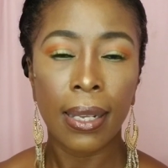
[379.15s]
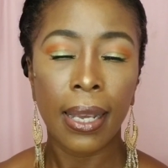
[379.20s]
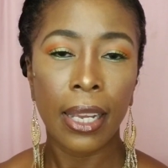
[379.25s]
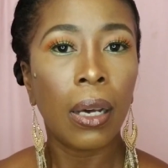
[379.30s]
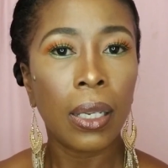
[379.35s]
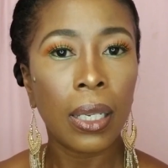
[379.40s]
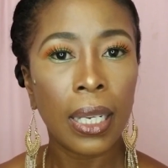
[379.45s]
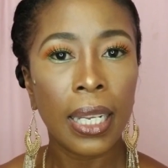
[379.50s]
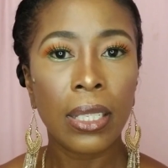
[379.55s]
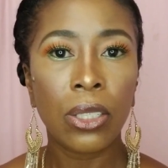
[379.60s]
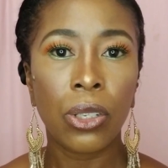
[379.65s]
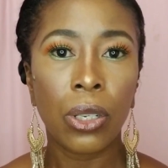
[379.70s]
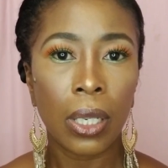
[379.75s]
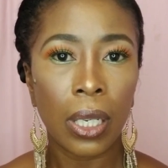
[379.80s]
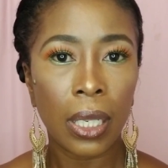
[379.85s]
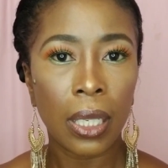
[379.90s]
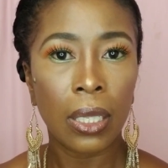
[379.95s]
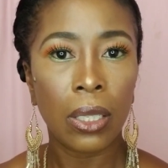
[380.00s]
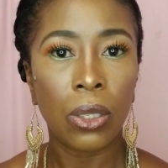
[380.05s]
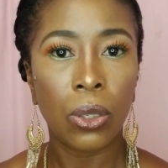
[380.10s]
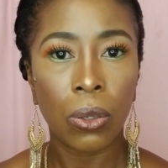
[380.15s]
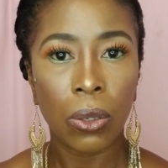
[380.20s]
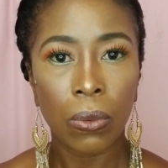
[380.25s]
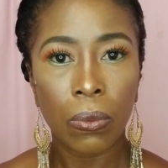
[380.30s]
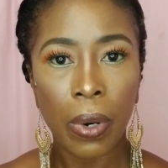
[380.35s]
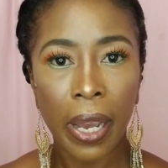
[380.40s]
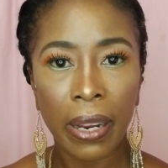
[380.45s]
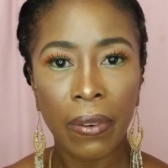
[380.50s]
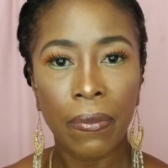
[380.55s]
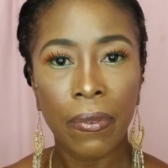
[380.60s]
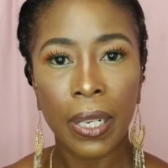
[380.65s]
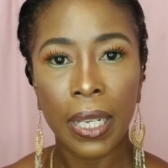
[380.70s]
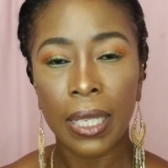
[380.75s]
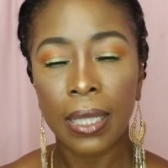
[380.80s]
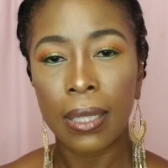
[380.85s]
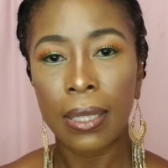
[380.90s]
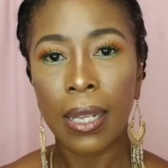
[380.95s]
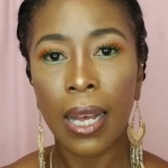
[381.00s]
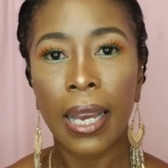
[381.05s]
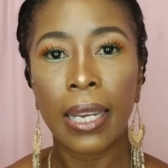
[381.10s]
And unless you're not into the right fitting
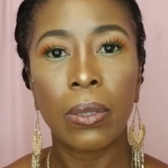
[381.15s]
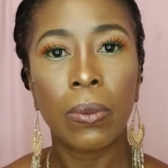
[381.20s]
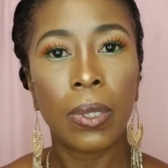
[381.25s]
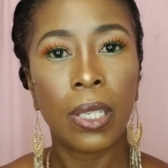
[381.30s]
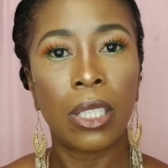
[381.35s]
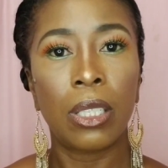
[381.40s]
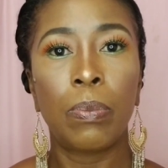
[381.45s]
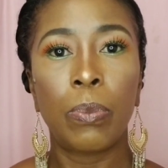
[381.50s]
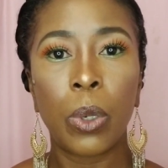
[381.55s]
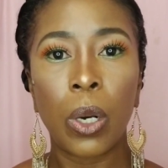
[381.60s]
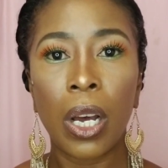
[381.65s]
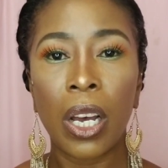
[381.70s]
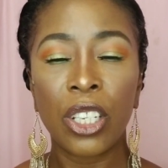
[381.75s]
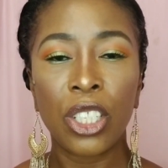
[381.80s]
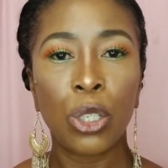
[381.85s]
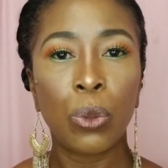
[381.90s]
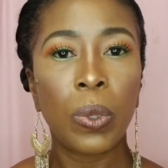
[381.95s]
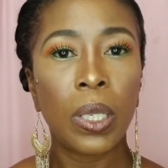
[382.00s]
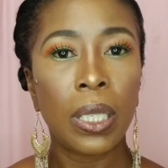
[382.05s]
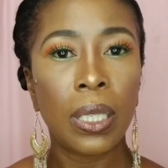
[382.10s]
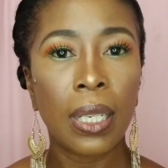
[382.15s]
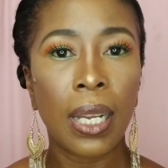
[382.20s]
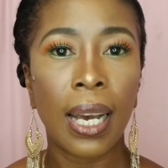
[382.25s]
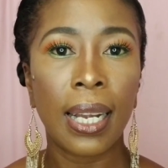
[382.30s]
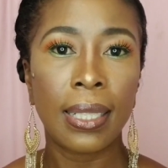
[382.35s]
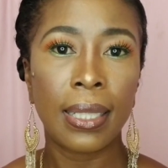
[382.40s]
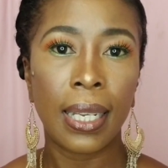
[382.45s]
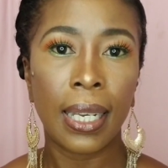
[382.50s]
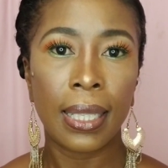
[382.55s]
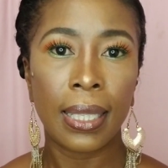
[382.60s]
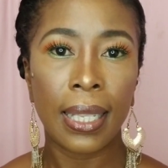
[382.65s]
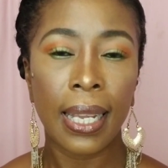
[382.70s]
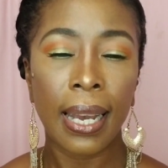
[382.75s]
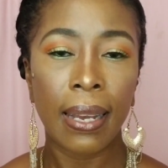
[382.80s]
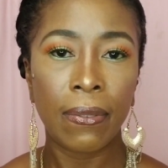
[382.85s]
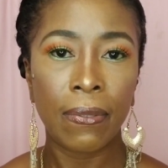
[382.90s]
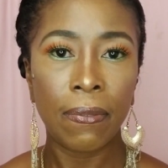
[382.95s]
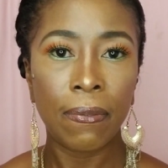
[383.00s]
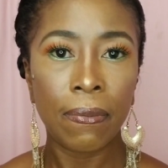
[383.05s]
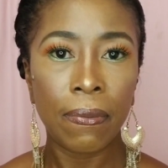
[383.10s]
size with this bra, you will not get
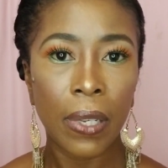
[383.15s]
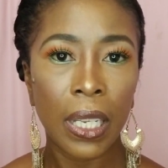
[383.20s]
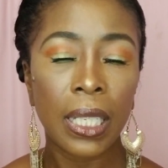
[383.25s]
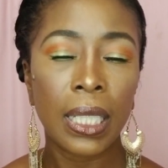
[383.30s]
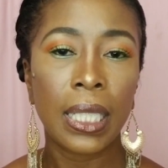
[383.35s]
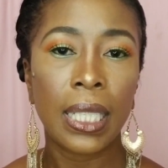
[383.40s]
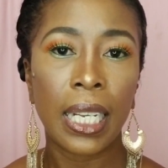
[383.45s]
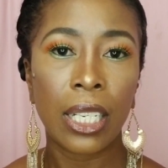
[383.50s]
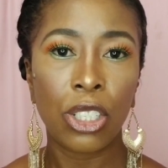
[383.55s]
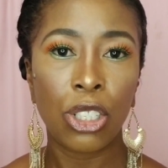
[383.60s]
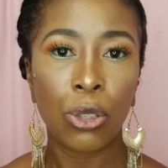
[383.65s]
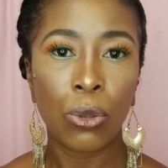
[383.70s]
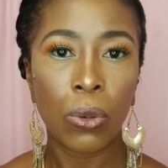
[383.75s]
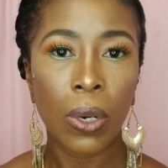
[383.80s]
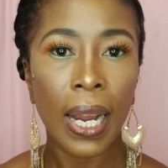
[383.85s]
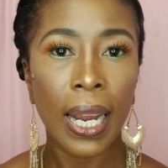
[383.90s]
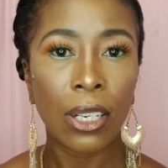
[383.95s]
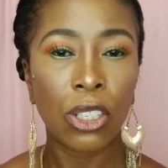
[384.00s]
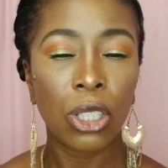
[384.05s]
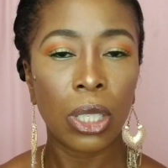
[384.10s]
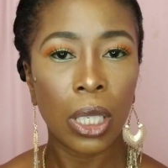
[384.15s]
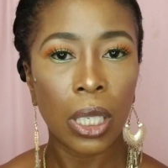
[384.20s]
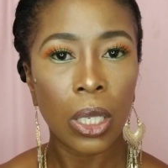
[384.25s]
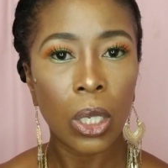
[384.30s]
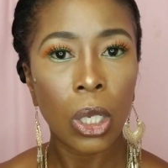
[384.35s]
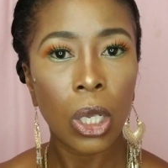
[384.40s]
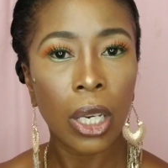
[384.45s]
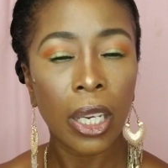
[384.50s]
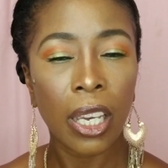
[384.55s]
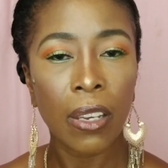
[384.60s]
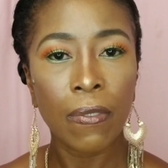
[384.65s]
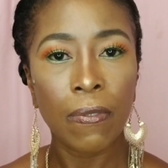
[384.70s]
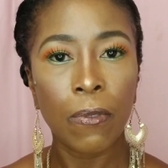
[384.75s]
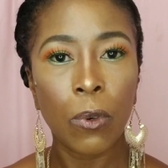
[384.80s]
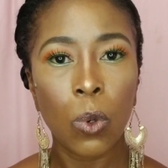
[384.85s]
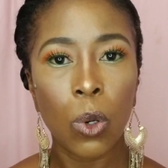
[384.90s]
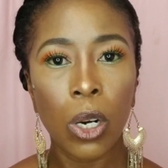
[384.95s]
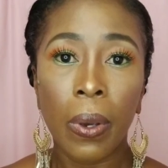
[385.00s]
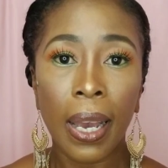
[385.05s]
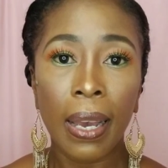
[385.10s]
that fit that you're actually looking
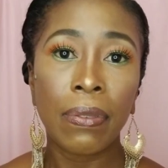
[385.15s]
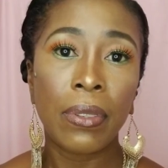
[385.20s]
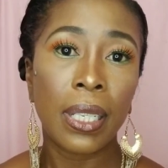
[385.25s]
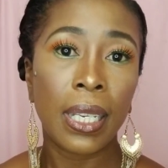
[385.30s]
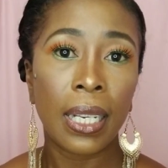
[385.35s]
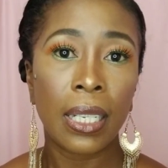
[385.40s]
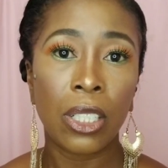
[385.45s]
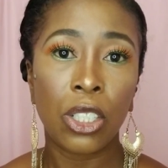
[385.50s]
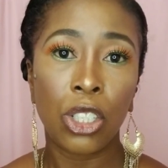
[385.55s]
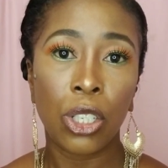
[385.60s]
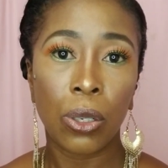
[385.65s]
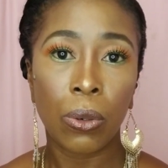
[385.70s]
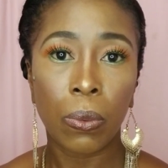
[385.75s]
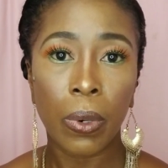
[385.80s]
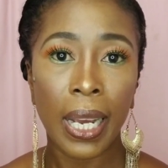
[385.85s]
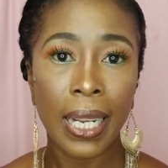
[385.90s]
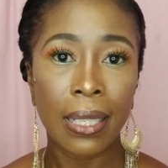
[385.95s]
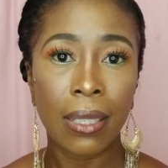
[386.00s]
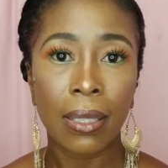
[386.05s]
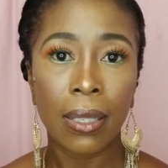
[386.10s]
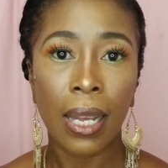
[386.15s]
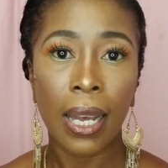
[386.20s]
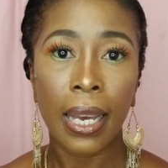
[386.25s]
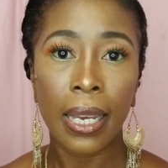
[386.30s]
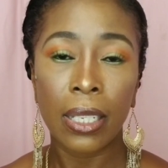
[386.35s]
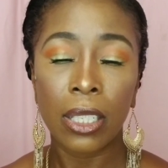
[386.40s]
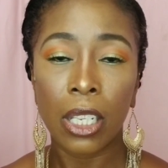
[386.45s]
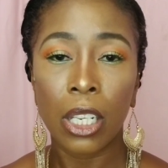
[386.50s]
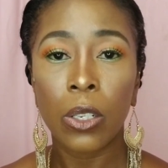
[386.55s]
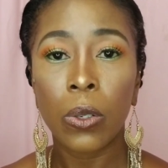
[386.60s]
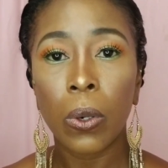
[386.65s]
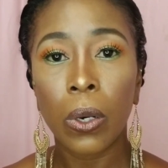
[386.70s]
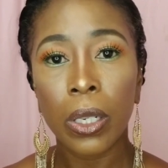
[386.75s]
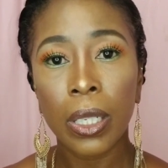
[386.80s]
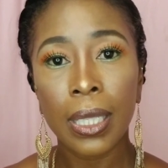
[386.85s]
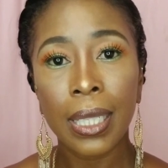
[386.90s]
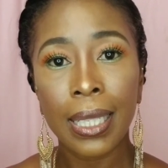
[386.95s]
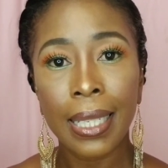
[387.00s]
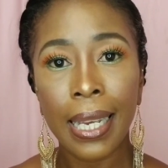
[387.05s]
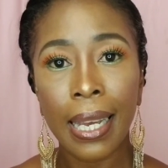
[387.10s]
for. You have to get into your right size in
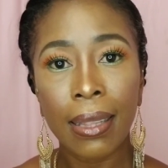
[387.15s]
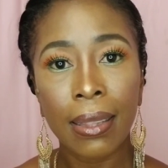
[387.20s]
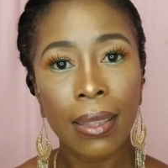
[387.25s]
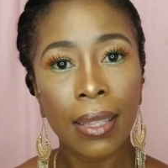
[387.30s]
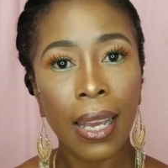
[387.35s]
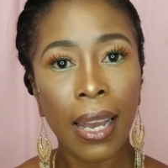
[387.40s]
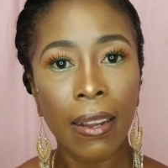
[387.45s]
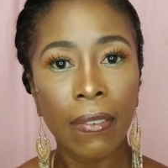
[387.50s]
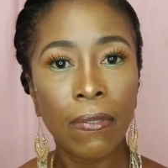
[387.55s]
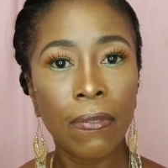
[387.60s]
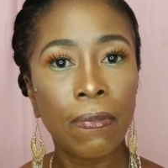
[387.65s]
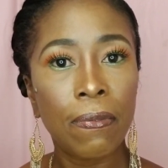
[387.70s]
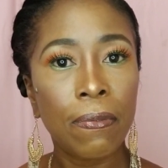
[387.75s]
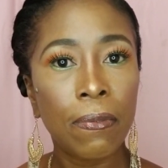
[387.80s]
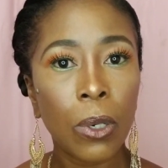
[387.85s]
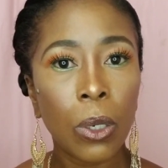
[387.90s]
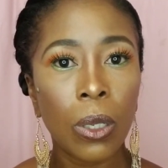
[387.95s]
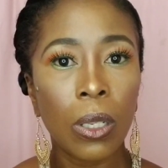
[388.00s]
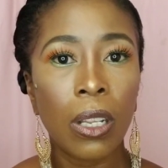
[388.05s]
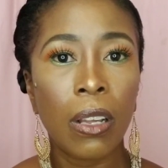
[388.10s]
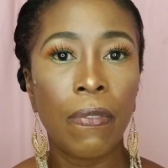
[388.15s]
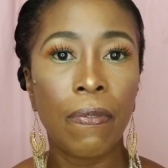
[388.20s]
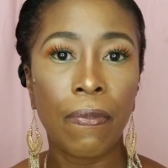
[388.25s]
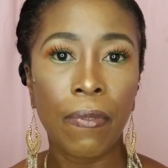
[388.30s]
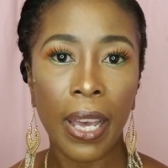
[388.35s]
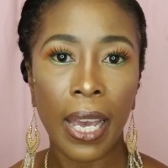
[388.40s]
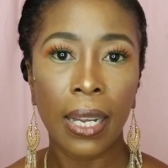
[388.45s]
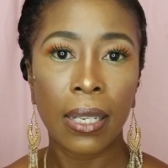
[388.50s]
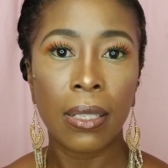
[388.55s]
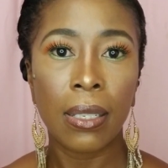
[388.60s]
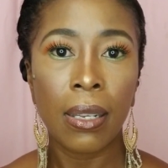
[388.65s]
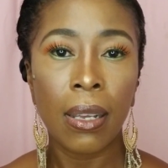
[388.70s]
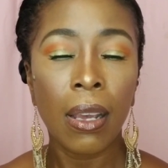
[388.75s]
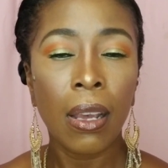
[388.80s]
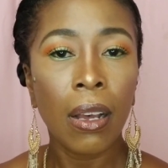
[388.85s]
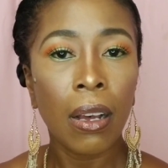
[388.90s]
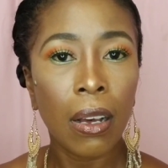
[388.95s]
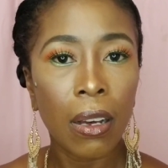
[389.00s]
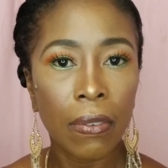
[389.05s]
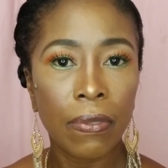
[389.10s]
order to get that full effect
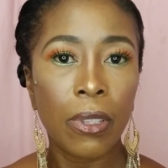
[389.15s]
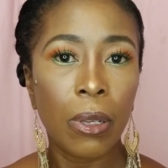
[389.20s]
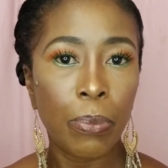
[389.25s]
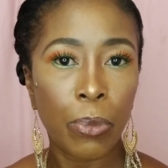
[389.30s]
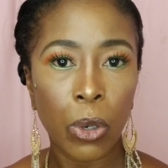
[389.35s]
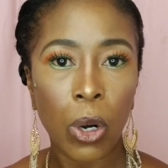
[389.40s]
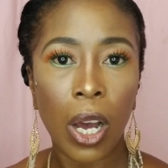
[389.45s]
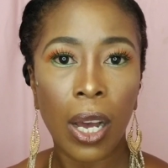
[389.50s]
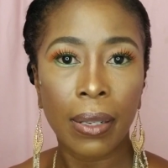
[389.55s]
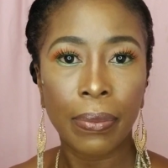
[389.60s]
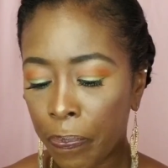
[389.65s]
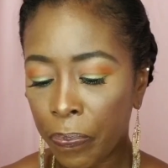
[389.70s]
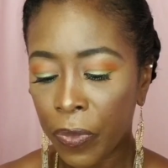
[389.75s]
of the bra.